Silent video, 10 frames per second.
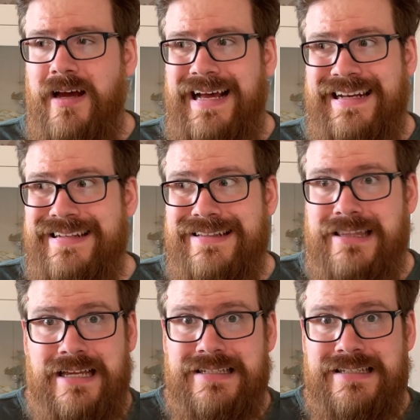and
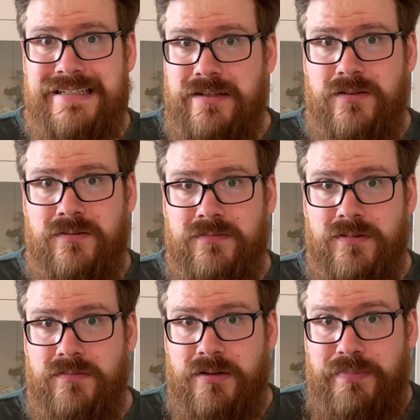they're still
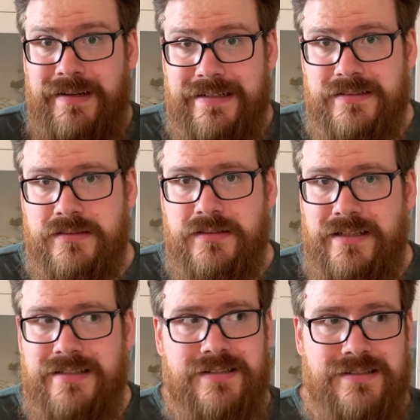complete to
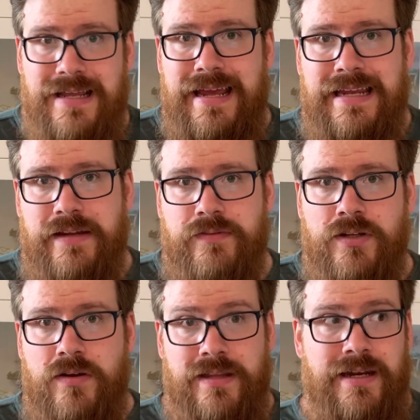this day, even
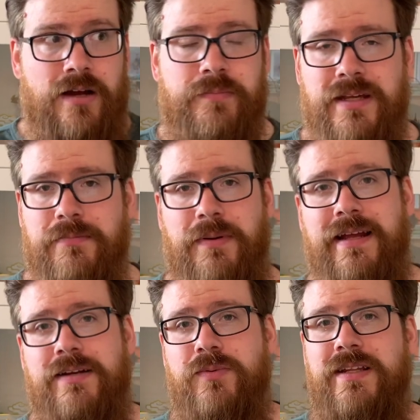though they're now being
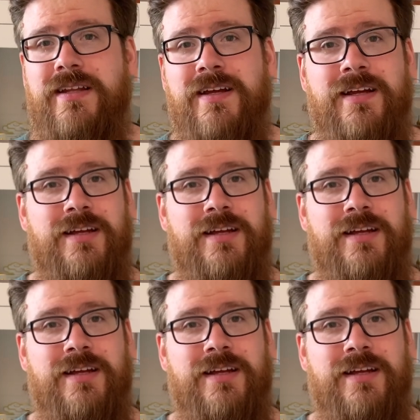played with,